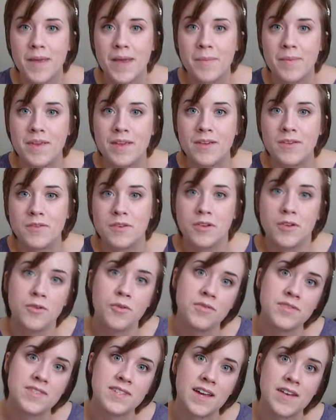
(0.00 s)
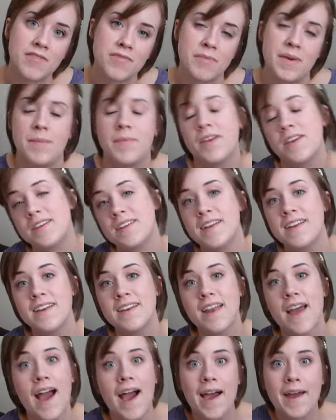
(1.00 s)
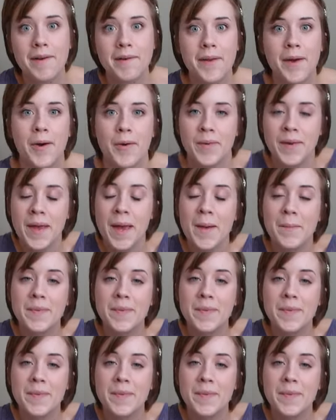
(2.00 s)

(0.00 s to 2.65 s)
Maybe you knew stuff, maybe you didn't, I don't know.